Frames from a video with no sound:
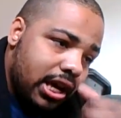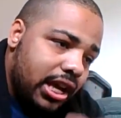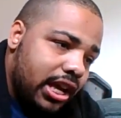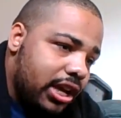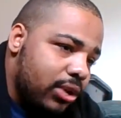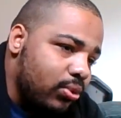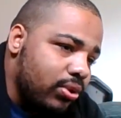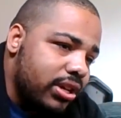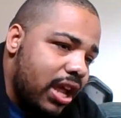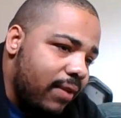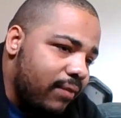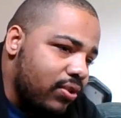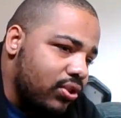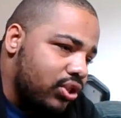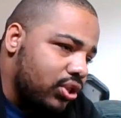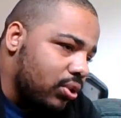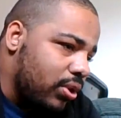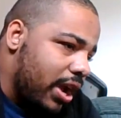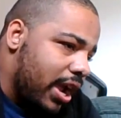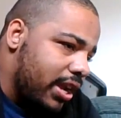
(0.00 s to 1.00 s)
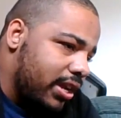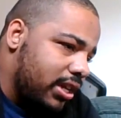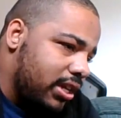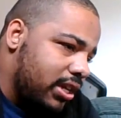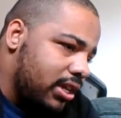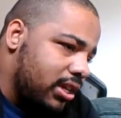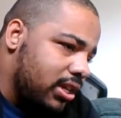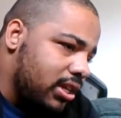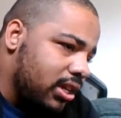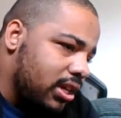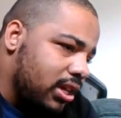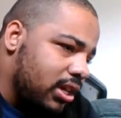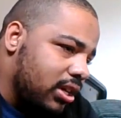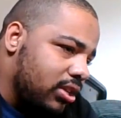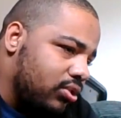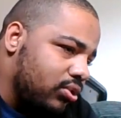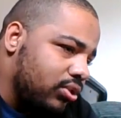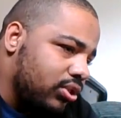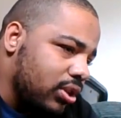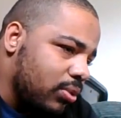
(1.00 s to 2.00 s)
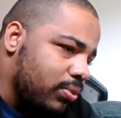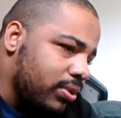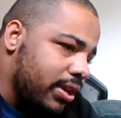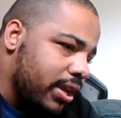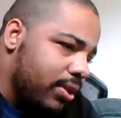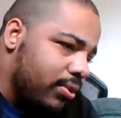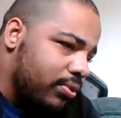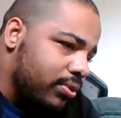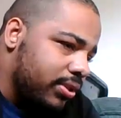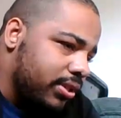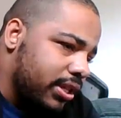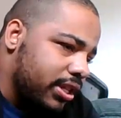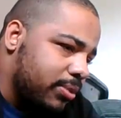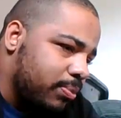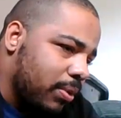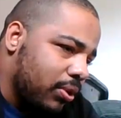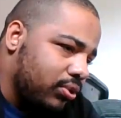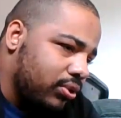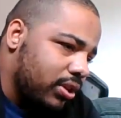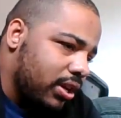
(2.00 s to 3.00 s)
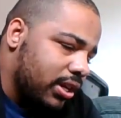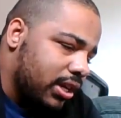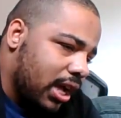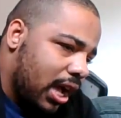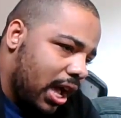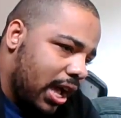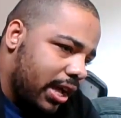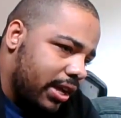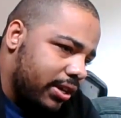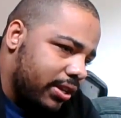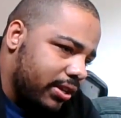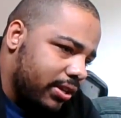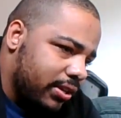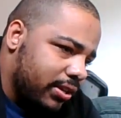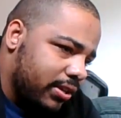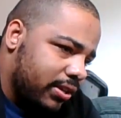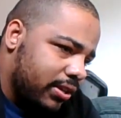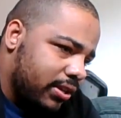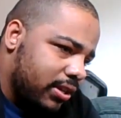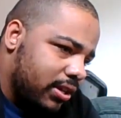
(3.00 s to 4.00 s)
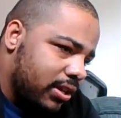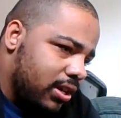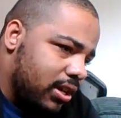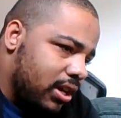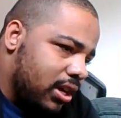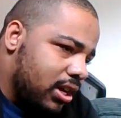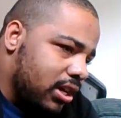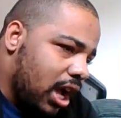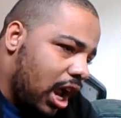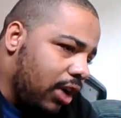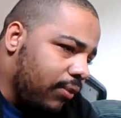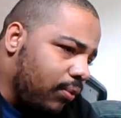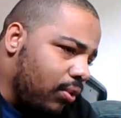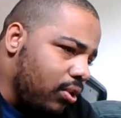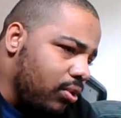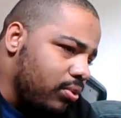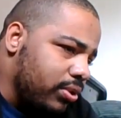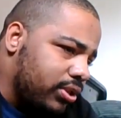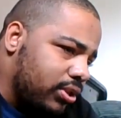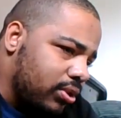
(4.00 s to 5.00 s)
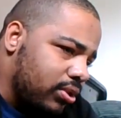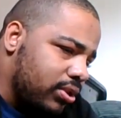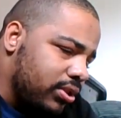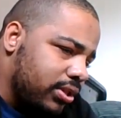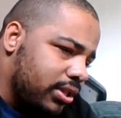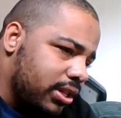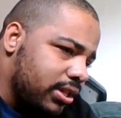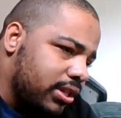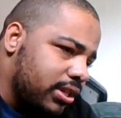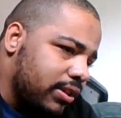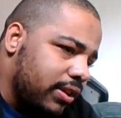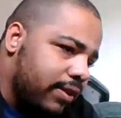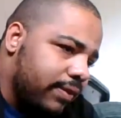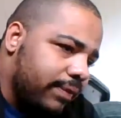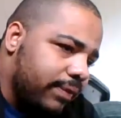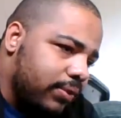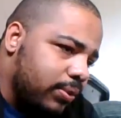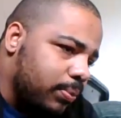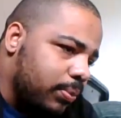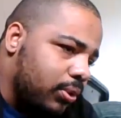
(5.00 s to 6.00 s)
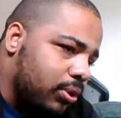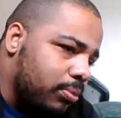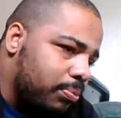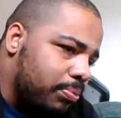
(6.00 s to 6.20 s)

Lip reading: would never show any to someone else, especially a god. God of War Returns is inevitable,